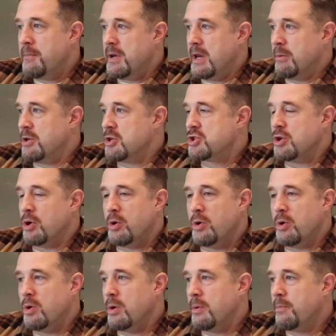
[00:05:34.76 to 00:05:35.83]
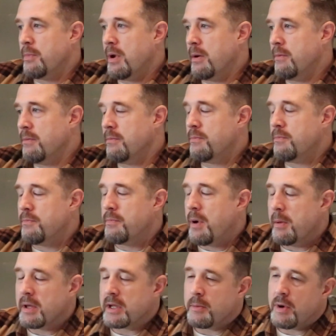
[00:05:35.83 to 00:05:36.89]
been able to show in
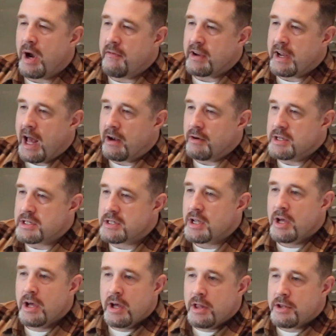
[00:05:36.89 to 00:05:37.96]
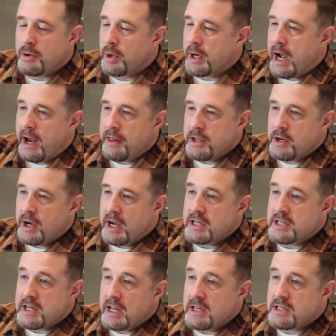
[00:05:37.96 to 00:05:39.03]
public and private galleries throughout Canada, the United
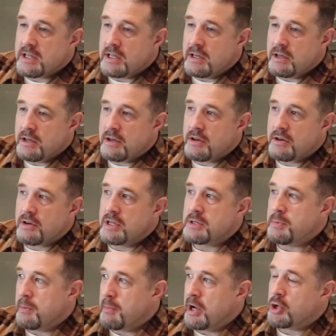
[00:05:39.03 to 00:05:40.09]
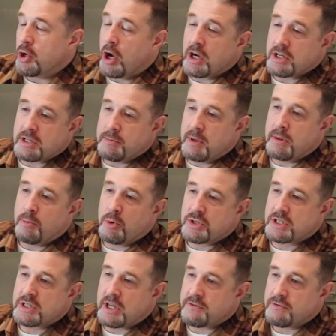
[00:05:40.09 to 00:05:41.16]
States, and it's been my drawings that I've been the most
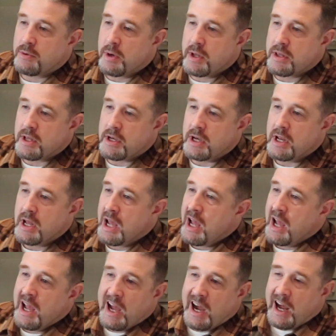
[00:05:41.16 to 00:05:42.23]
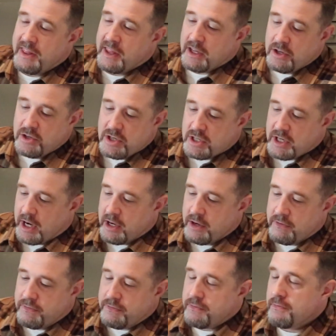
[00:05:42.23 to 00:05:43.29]
successful with. And I think you just kind
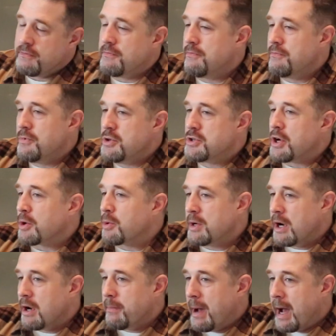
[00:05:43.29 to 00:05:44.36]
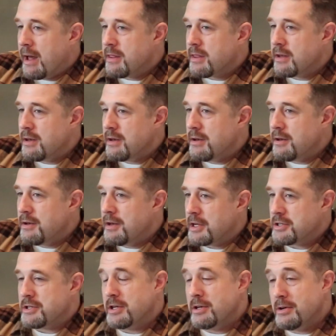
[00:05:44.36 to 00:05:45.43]
of, you start going down a path, and
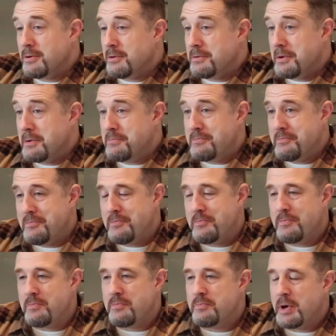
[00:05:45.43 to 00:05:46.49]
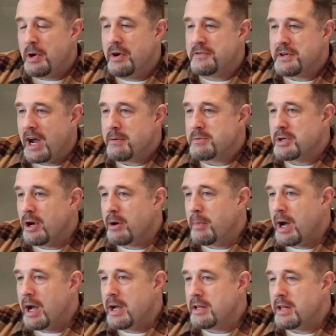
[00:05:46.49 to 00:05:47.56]
next thing you know, a period of time's gone
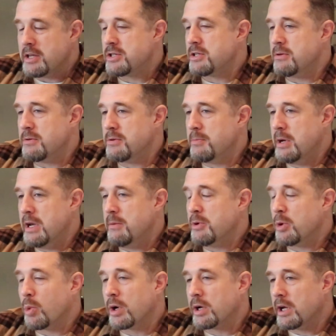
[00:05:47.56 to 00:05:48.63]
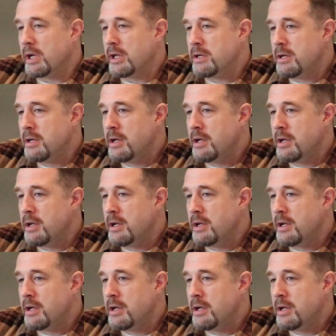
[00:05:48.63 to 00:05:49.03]
by, and that's the medium you're working in.